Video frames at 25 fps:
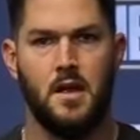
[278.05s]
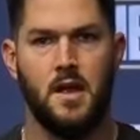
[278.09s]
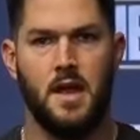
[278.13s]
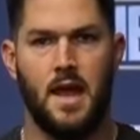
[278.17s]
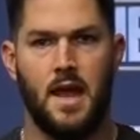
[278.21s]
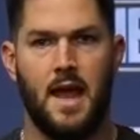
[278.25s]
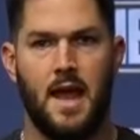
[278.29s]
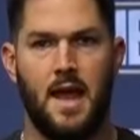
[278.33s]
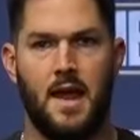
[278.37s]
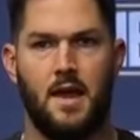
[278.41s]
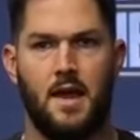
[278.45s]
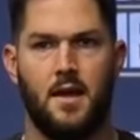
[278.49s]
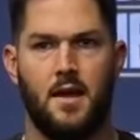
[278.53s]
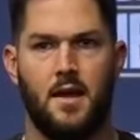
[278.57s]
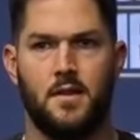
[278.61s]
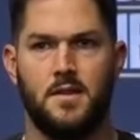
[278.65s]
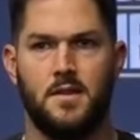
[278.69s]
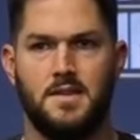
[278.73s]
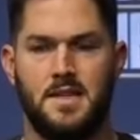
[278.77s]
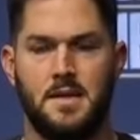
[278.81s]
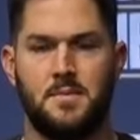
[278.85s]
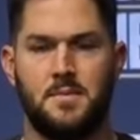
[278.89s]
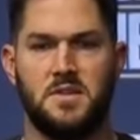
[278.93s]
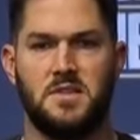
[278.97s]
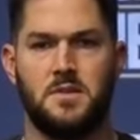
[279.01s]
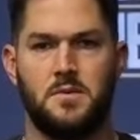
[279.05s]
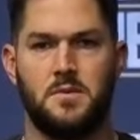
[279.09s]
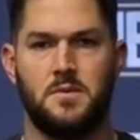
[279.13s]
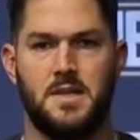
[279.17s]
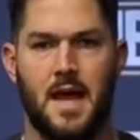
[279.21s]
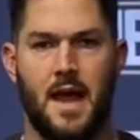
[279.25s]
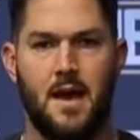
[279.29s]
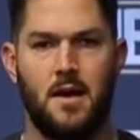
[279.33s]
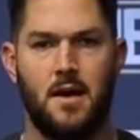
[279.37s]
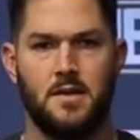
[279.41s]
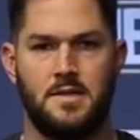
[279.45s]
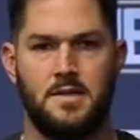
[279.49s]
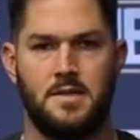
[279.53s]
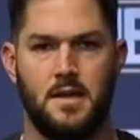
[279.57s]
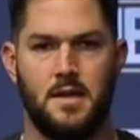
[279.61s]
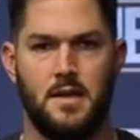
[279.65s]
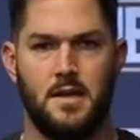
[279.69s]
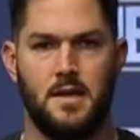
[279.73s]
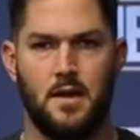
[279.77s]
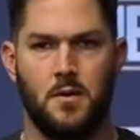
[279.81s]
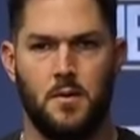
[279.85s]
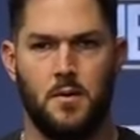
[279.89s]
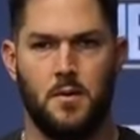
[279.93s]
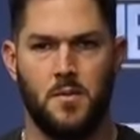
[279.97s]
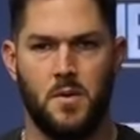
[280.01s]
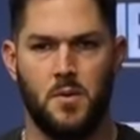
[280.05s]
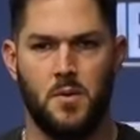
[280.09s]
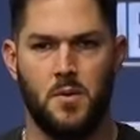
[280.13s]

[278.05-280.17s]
And this team is so talented that, I mean,